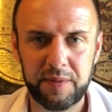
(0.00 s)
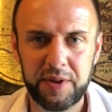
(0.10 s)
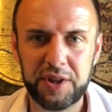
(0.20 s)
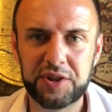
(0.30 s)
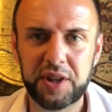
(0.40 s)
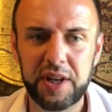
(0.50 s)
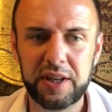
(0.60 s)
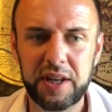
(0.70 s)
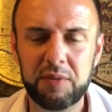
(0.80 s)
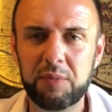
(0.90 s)
that's
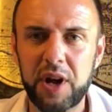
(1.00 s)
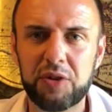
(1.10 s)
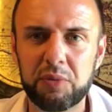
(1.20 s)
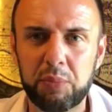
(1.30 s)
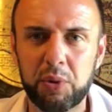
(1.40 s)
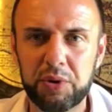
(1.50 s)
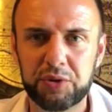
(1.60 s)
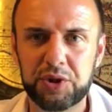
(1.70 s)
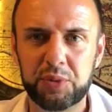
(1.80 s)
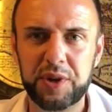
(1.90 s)
like in other
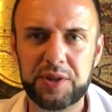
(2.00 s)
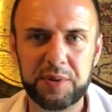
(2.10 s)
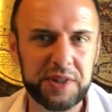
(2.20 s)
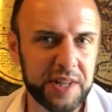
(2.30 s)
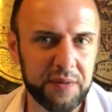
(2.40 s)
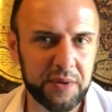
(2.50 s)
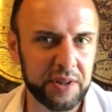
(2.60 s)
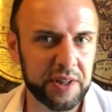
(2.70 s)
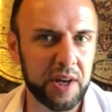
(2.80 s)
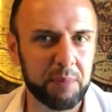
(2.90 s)
boiled sweets, but
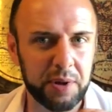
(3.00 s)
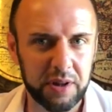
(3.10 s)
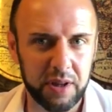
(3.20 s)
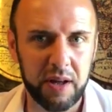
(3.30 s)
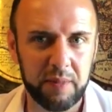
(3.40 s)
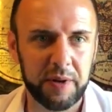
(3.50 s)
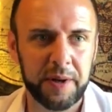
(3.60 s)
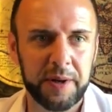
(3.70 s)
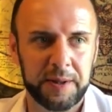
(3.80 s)
definitely a plum.